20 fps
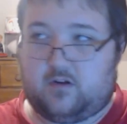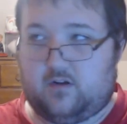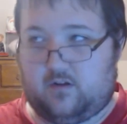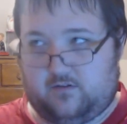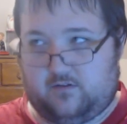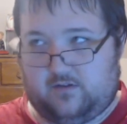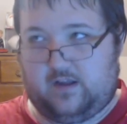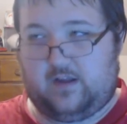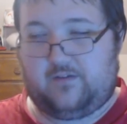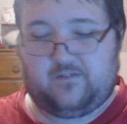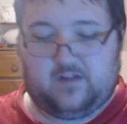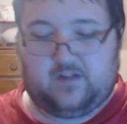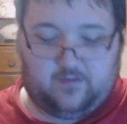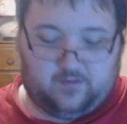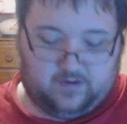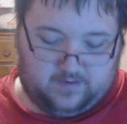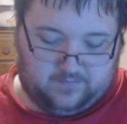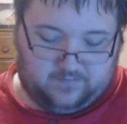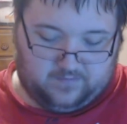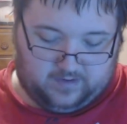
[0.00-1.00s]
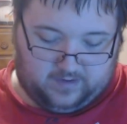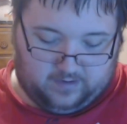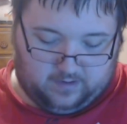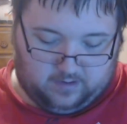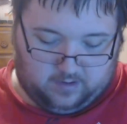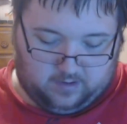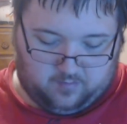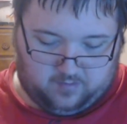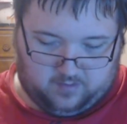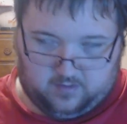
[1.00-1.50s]
because I would have to
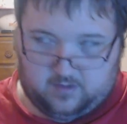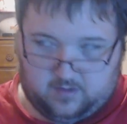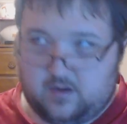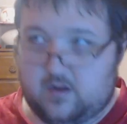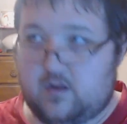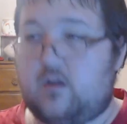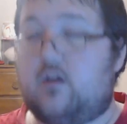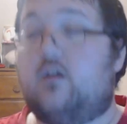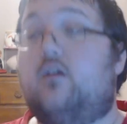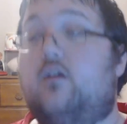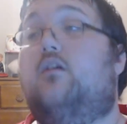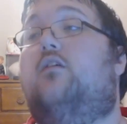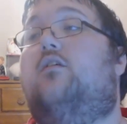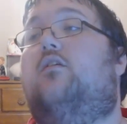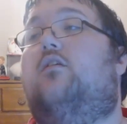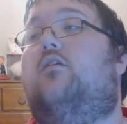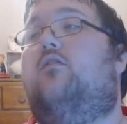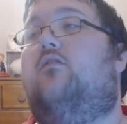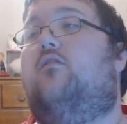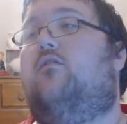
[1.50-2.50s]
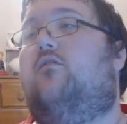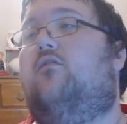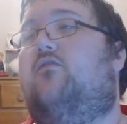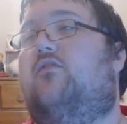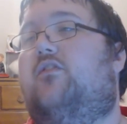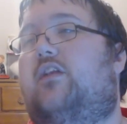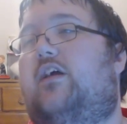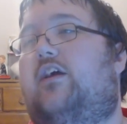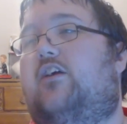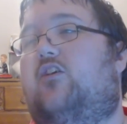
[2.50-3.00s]
get up and
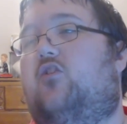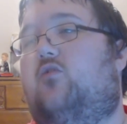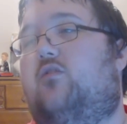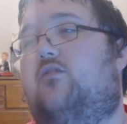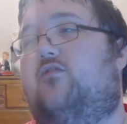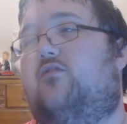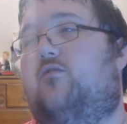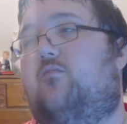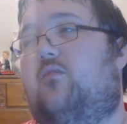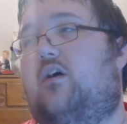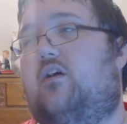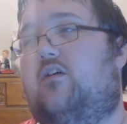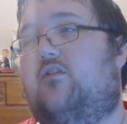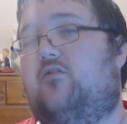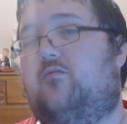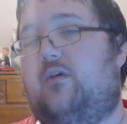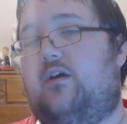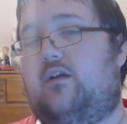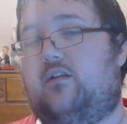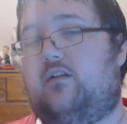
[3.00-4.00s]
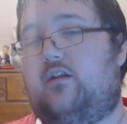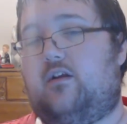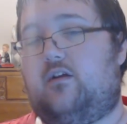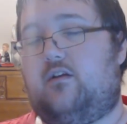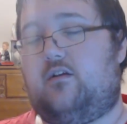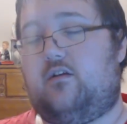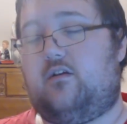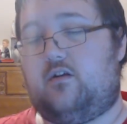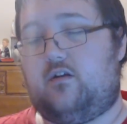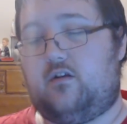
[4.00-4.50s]
finagle with some wires back
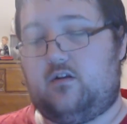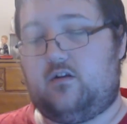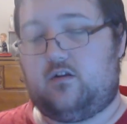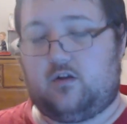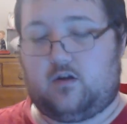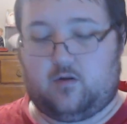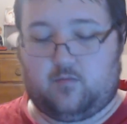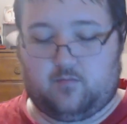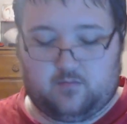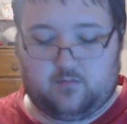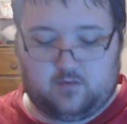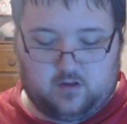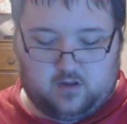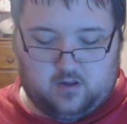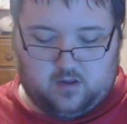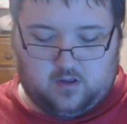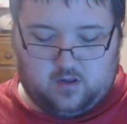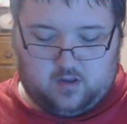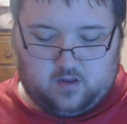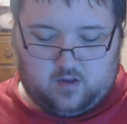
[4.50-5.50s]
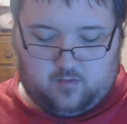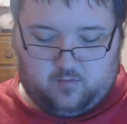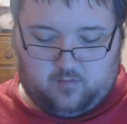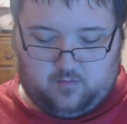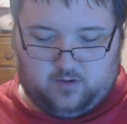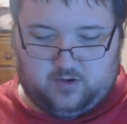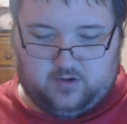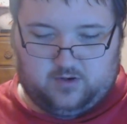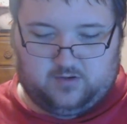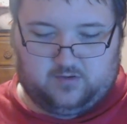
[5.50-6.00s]
there.
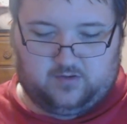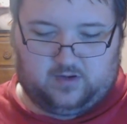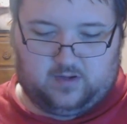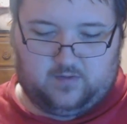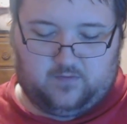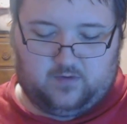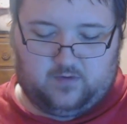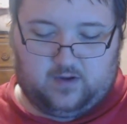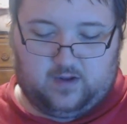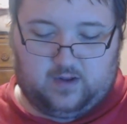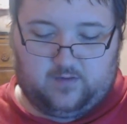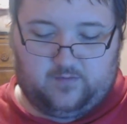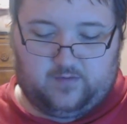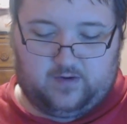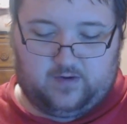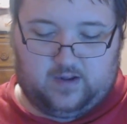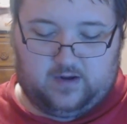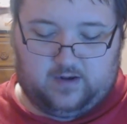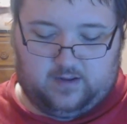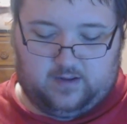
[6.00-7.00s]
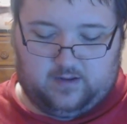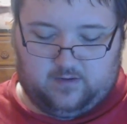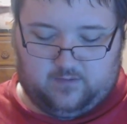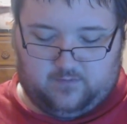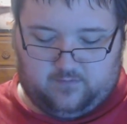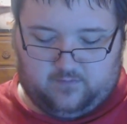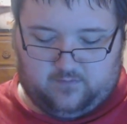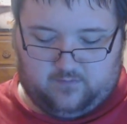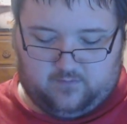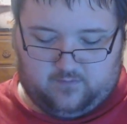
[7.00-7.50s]
But just to give you kind of an idea
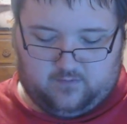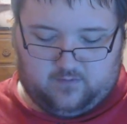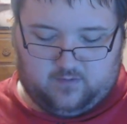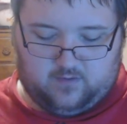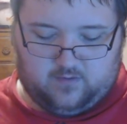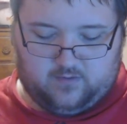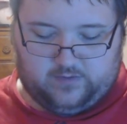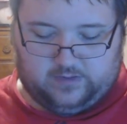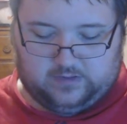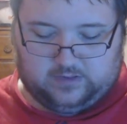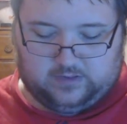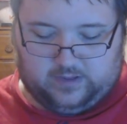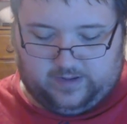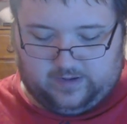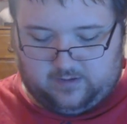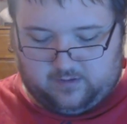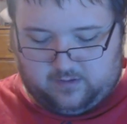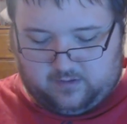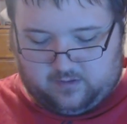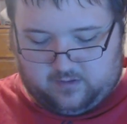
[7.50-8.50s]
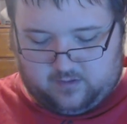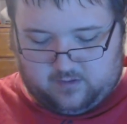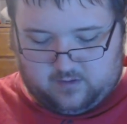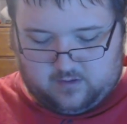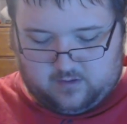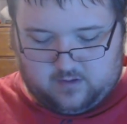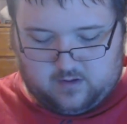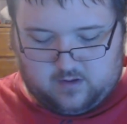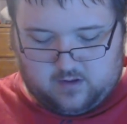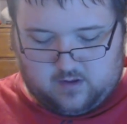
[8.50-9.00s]
of the length
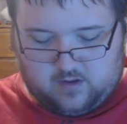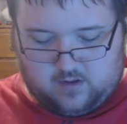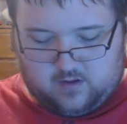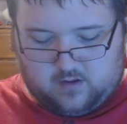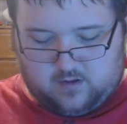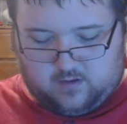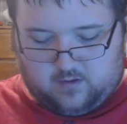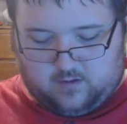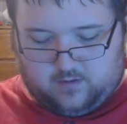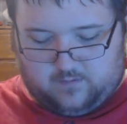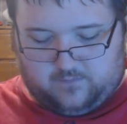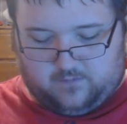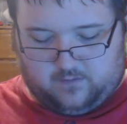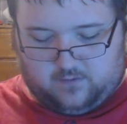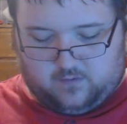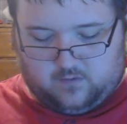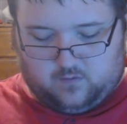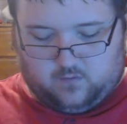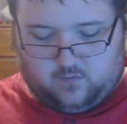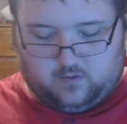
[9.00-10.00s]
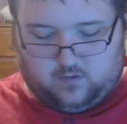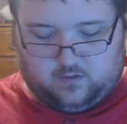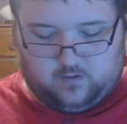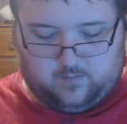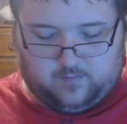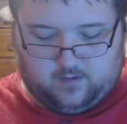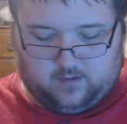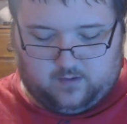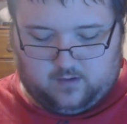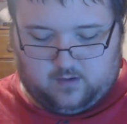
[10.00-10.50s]
of the cord,
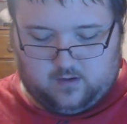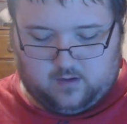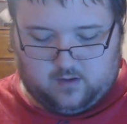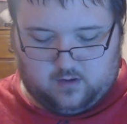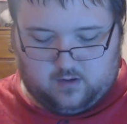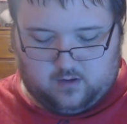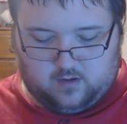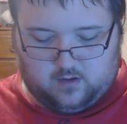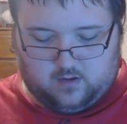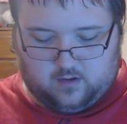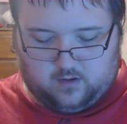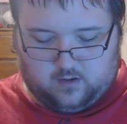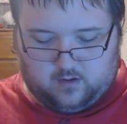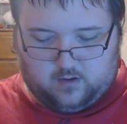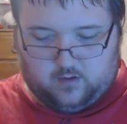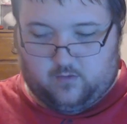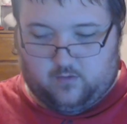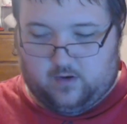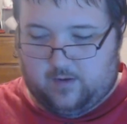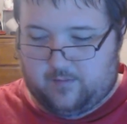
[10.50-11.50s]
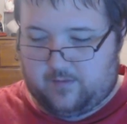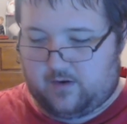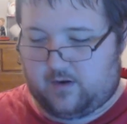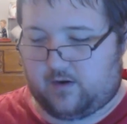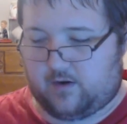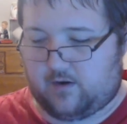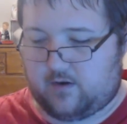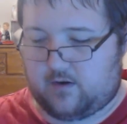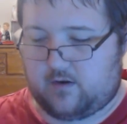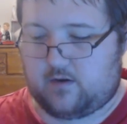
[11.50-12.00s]
let me unwrap it
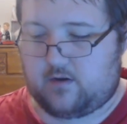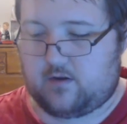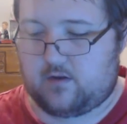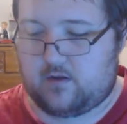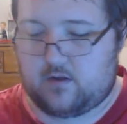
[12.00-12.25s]
here.